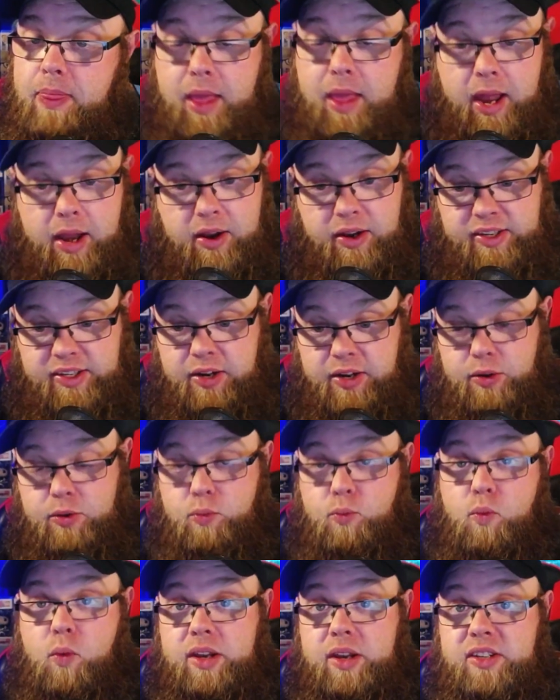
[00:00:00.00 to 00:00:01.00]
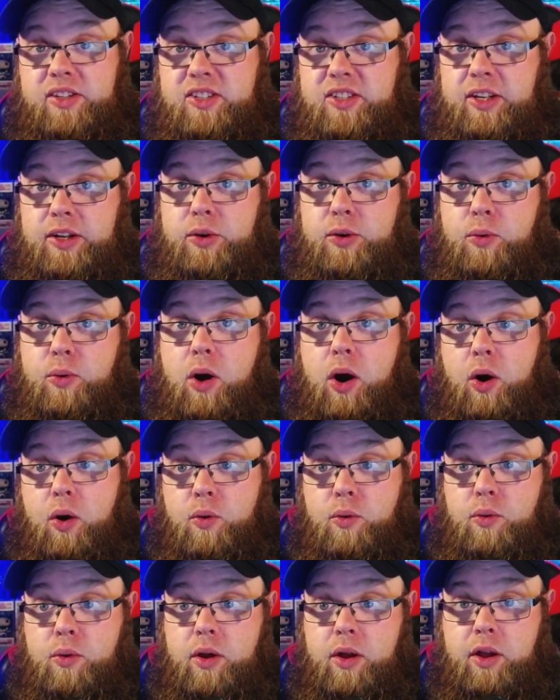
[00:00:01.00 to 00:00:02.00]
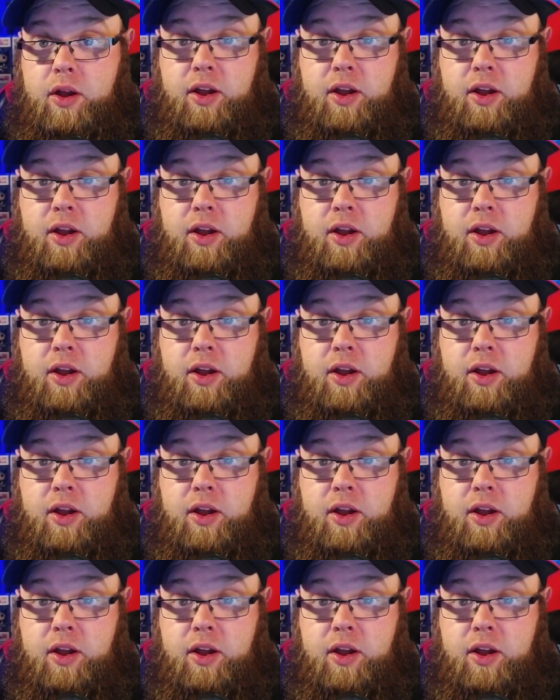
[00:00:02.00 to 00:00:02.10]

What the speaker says: And I dug one single hole